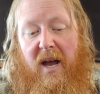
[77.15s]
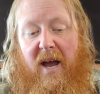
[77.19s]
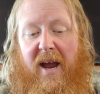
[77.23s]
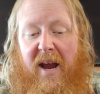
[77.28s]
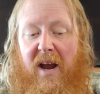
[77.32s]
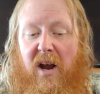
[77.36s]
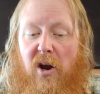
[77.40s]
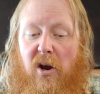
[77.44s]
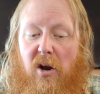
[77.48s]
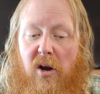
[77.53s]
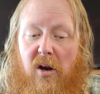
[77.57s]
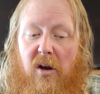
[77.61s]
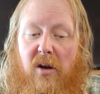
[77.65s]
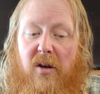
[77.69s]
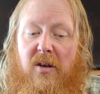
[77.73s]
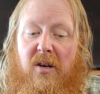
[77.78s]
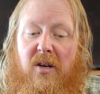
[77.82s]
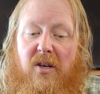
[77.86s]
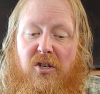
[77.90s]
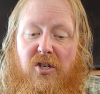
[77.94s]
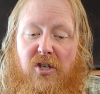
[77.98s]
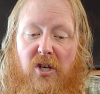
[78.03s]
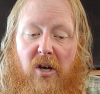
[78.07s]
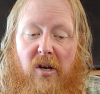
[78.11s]
I
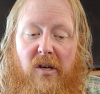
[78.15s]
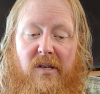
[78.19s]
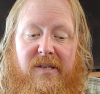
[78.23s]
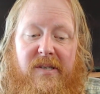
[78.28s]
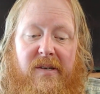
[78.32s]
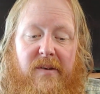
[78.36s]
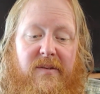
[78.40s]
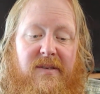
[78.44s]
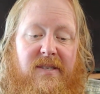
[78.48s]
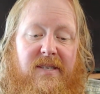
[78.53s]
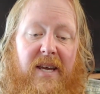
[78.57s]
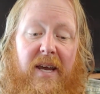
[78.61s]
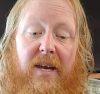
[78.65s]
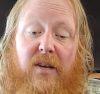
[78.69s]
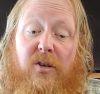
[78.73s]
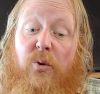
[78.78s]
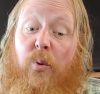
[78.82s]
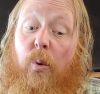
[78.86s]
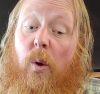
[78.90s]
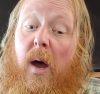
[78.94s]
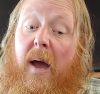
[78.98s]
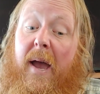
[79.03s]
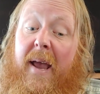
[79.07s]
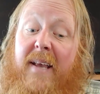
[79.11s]
heard Joseph say
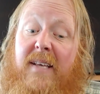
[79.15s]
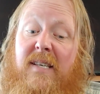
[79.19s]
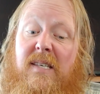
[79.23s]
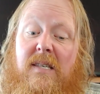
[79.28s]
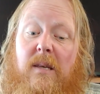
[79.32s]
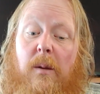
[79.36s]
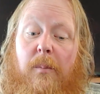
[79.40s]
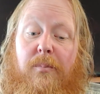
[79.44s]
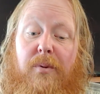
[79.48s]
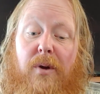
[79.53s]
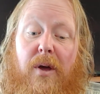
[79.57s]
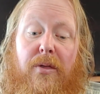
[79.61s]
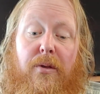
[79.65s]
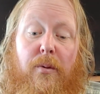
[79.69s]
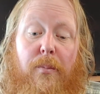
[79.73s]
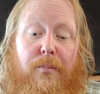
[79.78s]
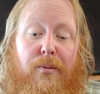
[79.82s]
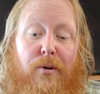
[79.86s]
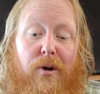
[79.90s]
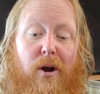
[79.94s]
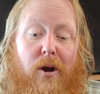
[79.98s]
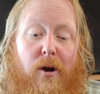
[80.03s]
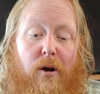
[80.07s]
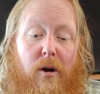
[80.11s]
twice that Brother
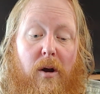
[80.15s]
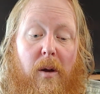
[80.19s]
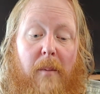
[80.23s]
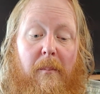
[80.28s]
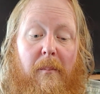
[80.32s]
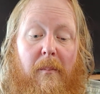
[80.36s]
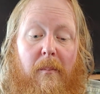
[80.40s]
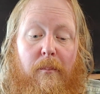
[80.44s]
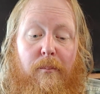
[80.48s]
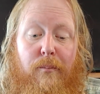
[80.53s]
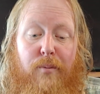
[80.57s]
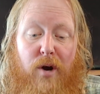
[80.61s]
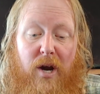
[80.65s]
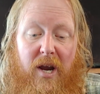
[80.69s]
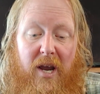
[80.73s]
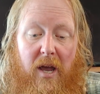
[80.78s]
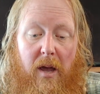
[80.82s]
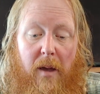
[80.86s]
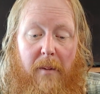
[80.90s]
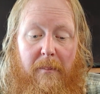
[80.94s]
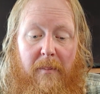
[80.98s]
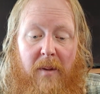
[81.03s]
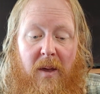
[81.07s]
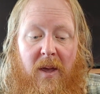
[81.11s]
Brigham,
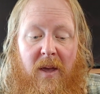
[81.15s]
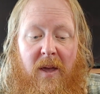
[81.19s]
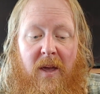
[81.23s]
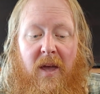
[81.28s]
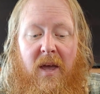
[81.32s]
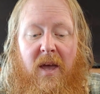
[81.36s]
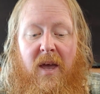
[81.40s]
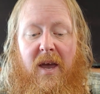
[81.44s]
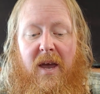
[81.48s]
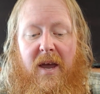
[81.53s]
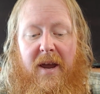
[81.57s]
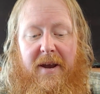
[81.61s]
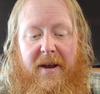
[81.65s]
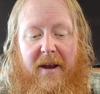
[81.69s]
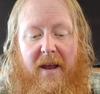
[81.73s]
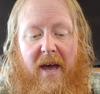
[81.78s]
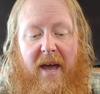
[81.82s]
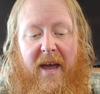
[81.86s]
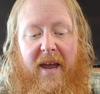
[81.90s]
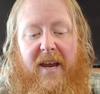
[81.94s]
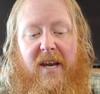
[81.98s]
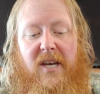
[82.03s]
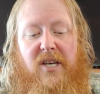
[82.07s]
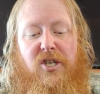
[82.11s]
Brigham and
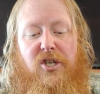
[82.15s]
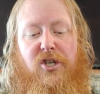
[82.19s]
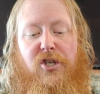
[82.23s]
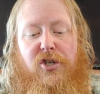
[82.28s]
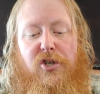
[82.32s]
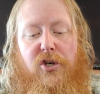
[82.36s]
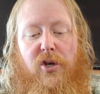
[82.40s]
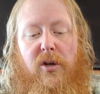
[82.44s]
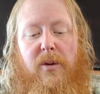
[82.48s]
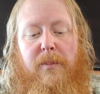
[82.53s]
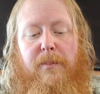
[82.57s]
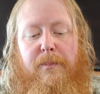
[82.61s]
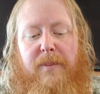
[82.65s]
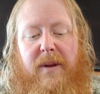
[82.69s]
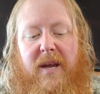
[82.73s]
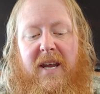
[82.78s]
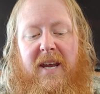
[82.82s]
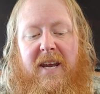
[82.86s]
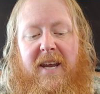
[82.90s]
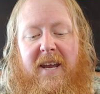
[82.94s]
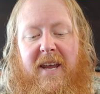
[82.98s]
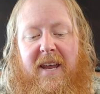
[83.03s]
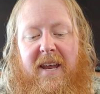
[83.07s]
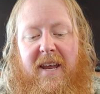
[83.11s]
I should
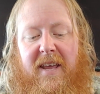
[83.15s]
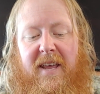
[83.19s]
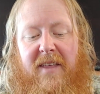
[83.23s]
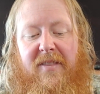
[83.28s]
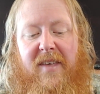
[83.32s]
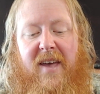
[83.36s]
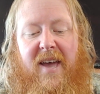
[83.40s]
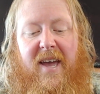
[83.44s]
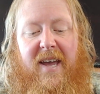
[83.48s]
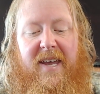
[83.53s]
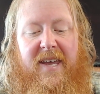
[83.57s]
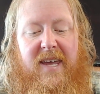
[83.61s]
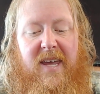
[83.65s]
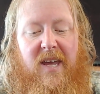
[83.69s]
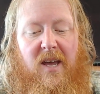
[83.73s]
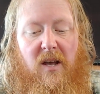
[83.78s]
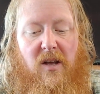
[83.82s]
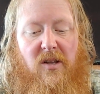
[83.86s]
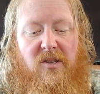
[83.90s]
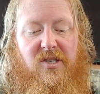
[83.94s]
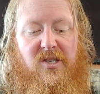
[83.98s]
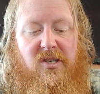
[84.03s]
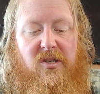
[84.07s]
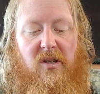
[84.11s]
be in that
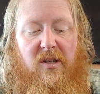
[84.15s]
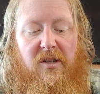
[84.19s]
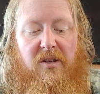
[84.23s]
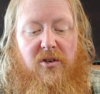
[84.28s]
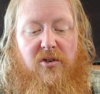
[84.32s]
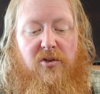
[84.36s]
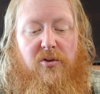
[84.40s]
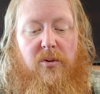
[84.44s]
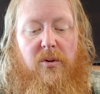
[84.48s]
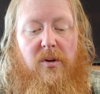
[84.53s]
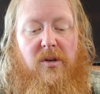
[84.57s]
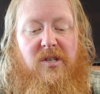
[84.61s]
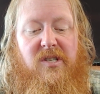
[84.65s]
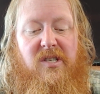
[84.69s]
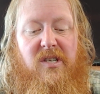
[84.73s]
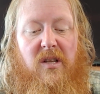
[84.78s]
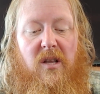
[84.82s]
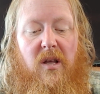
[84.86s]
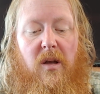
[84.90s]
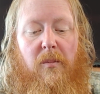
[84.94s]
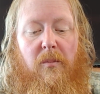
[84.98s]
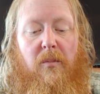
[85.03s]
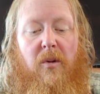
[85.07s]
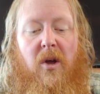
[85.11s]
council in
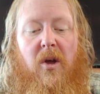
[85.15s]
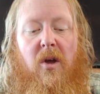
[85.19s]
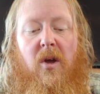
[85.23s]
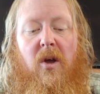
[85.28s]
Jerusalem